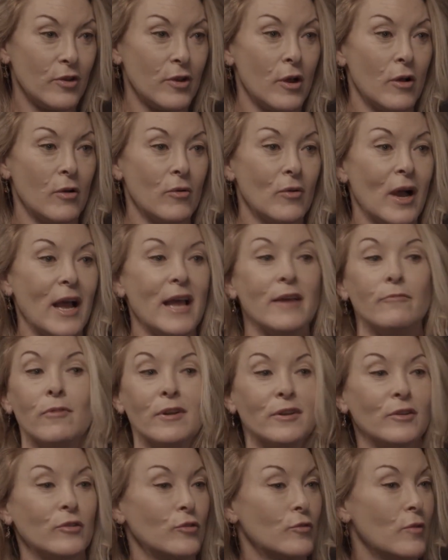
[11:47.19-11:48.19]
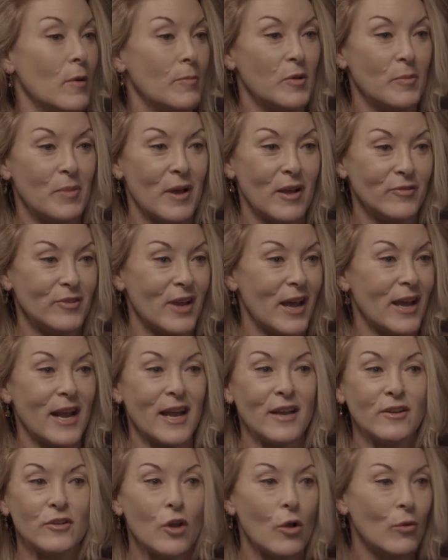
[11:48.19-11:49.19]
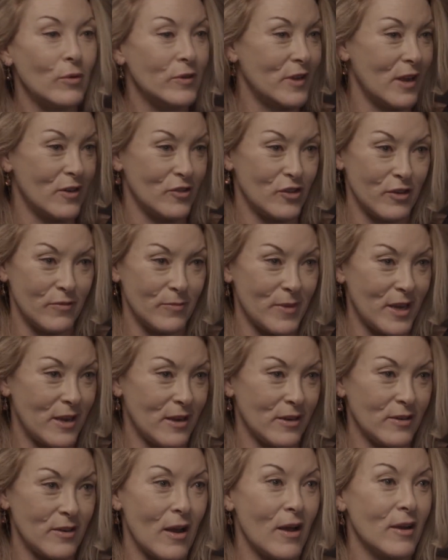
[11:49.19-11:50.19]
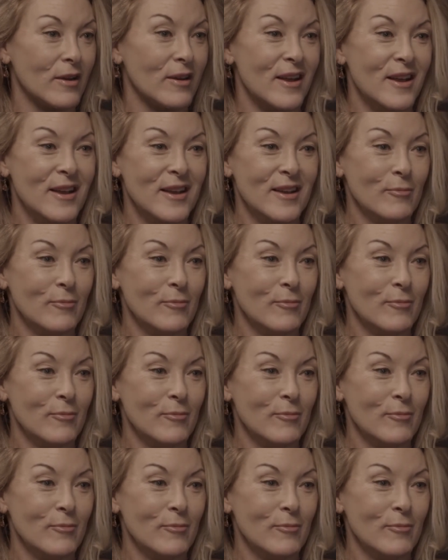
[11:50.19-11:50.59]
I had written a script about Dad. I had no intention of making a doc.